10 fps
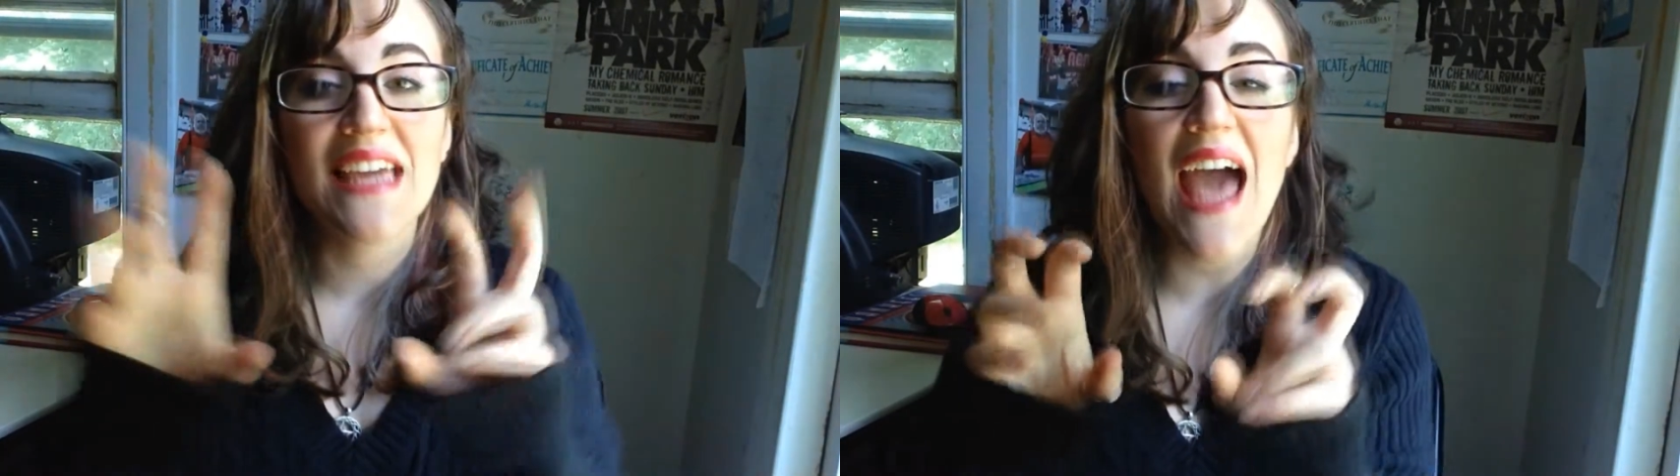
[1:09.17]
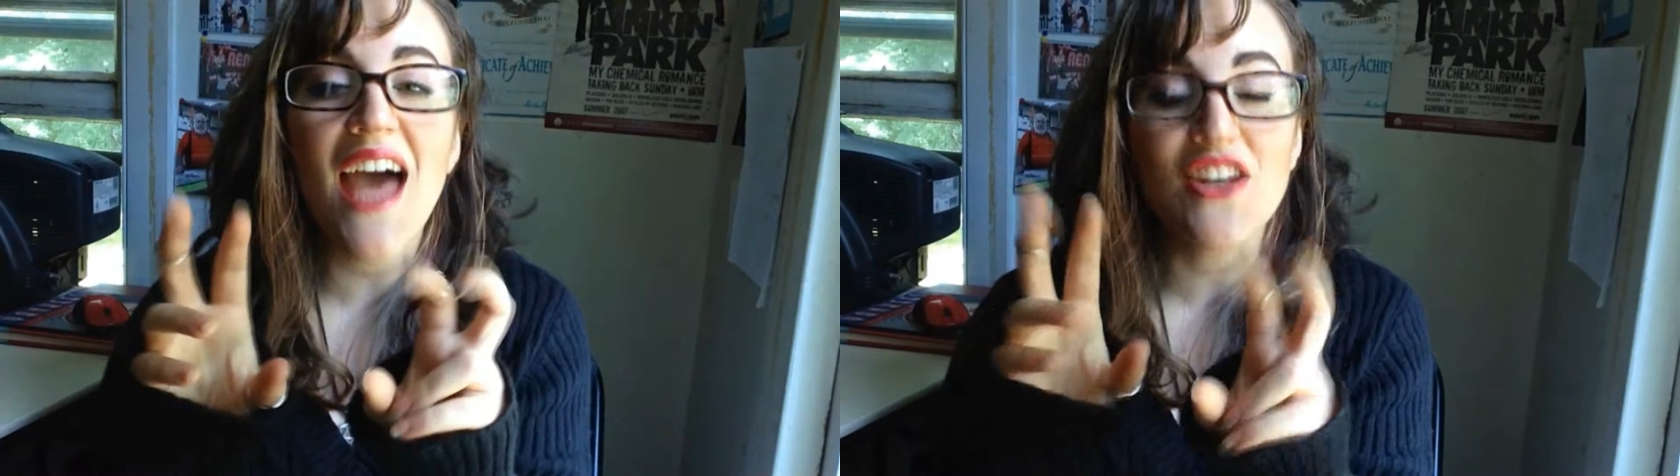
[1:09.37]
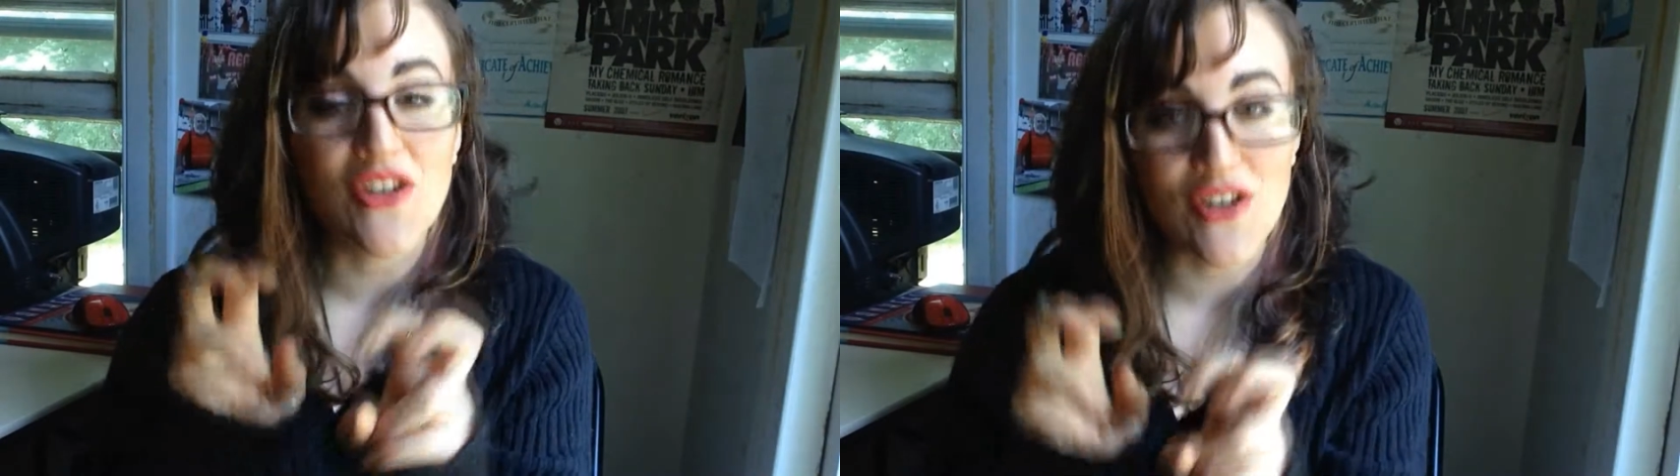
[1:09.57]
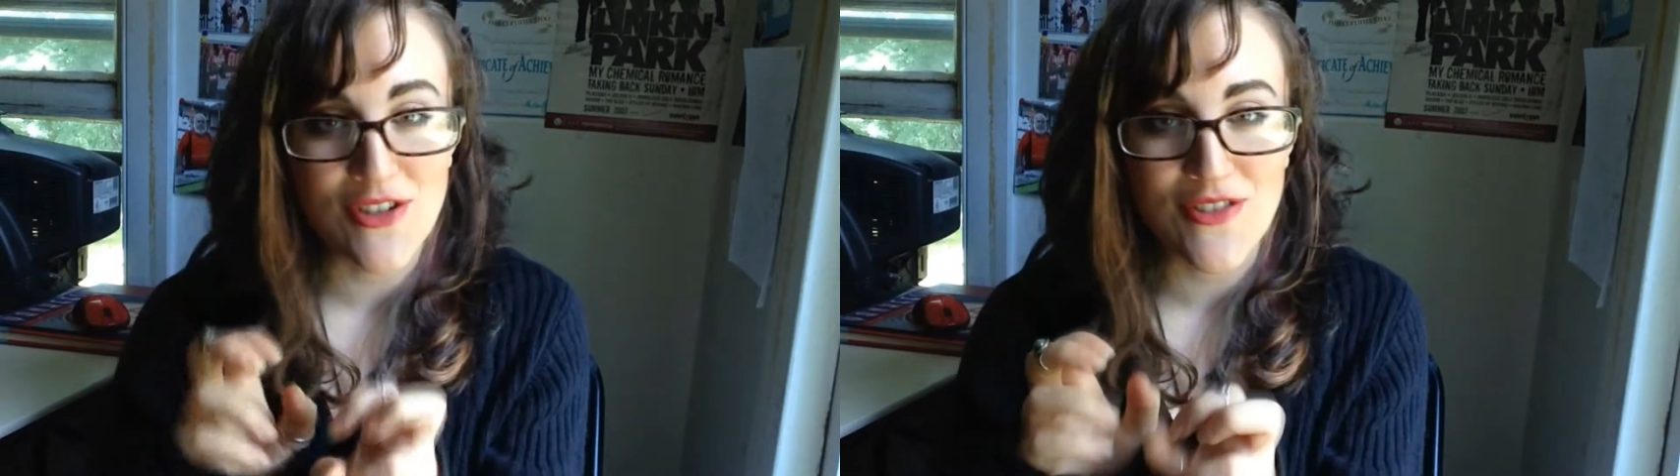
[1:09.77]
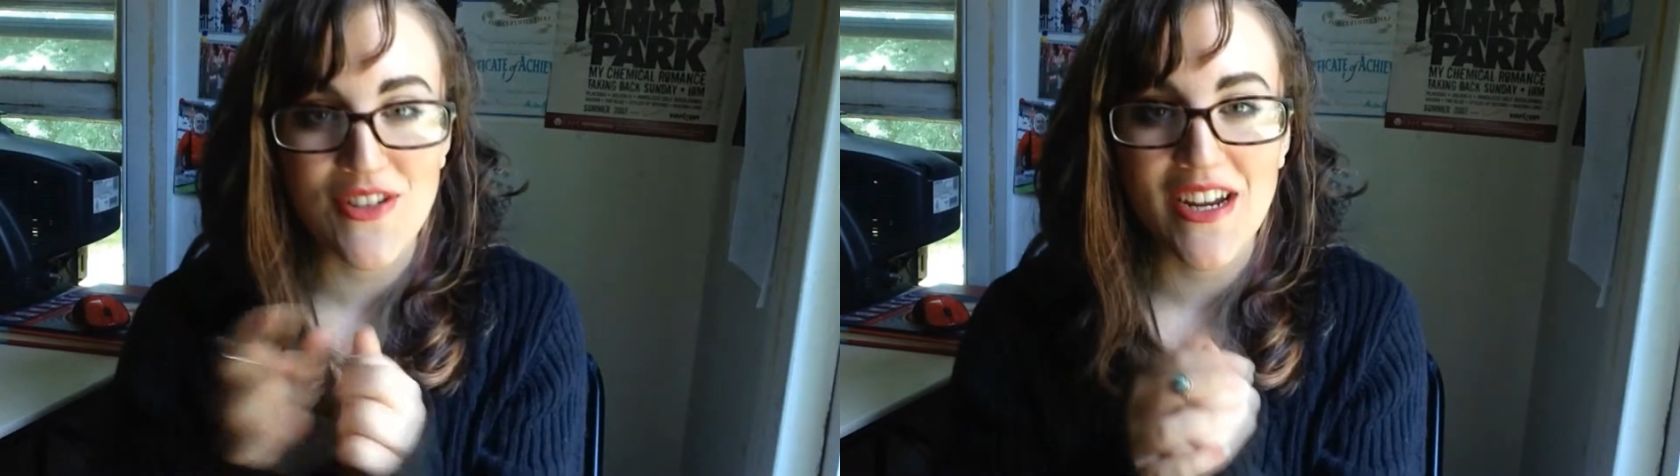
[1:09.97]
cat
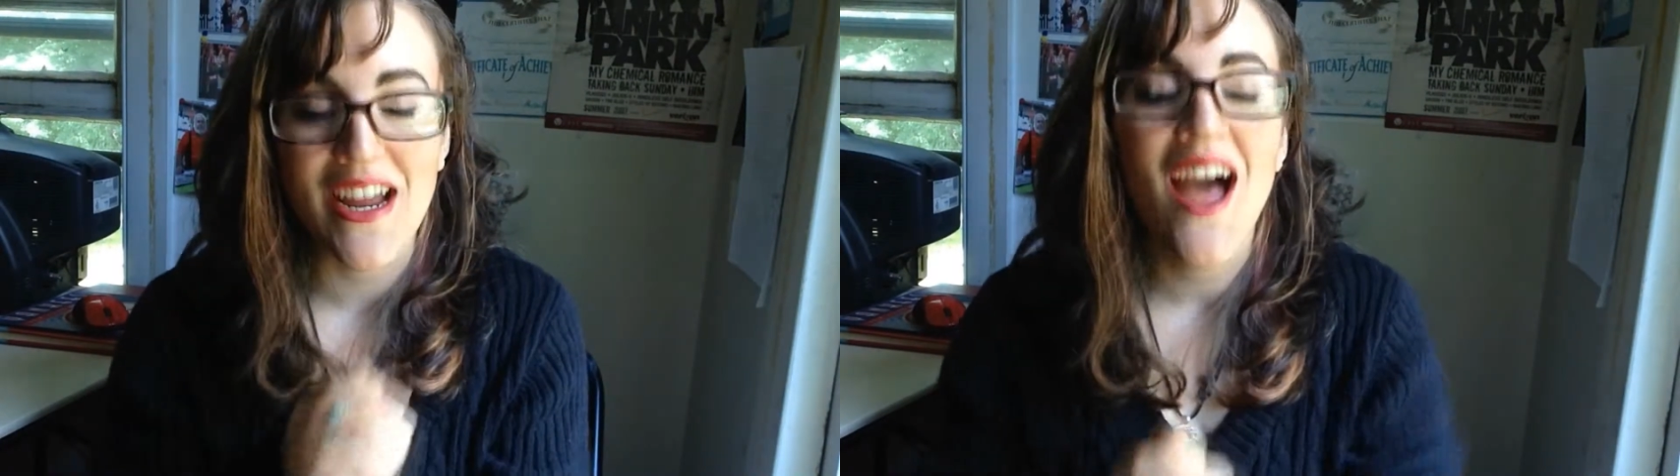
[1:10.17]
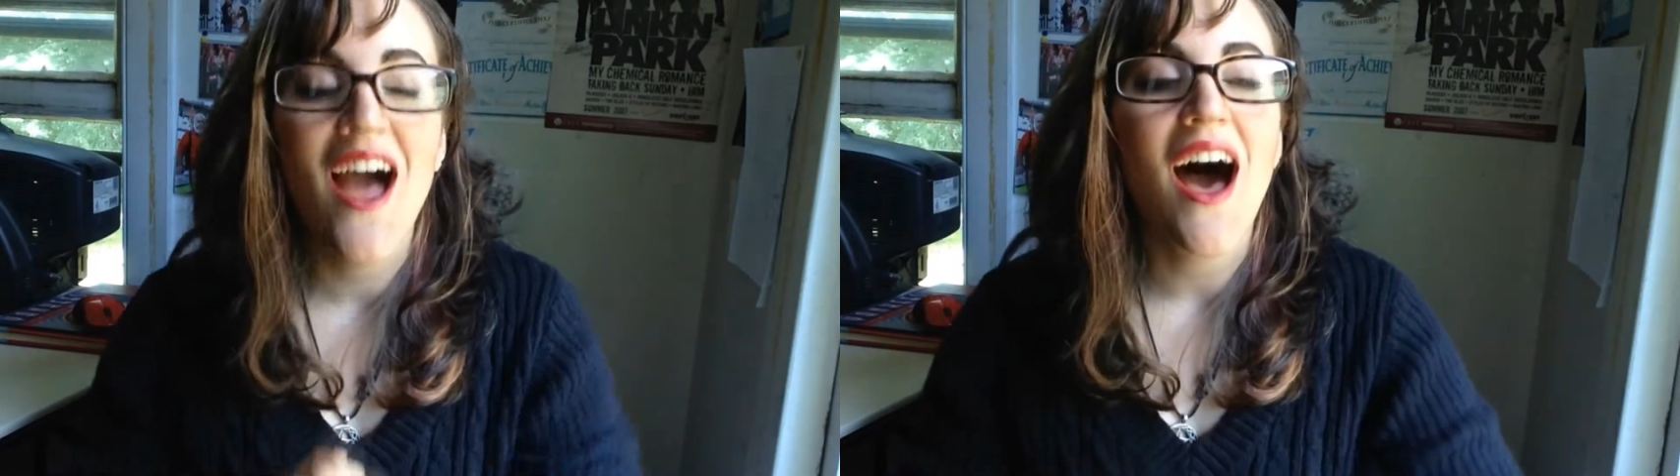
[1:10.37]
nursery.